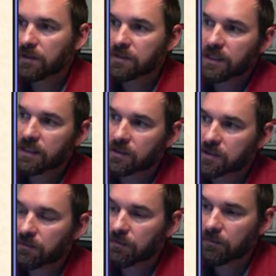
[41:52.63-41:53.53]
you can see
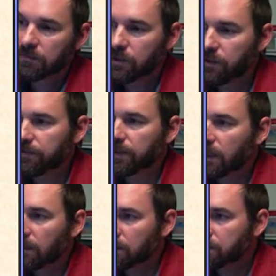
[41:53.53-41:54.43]
there's two different
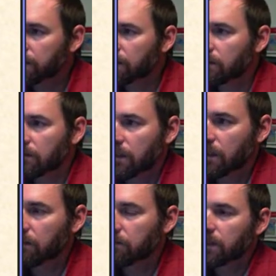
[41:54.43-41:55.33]
colors here.
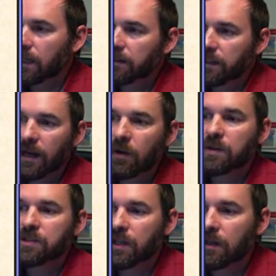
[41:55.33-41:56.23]
The kind of the
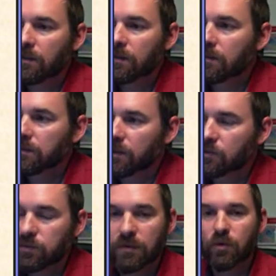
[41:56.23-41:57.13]
yellowish color,
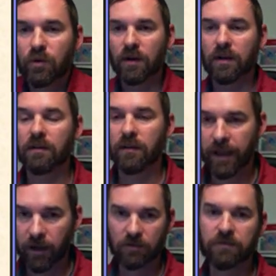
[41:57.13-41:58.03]
those were more
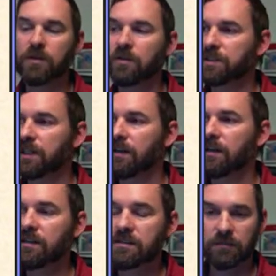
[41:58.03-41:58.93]
elk focused
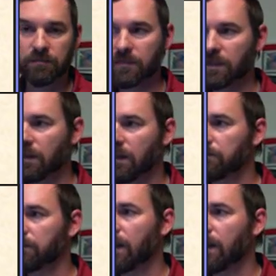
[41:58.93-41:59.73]
areas. Um,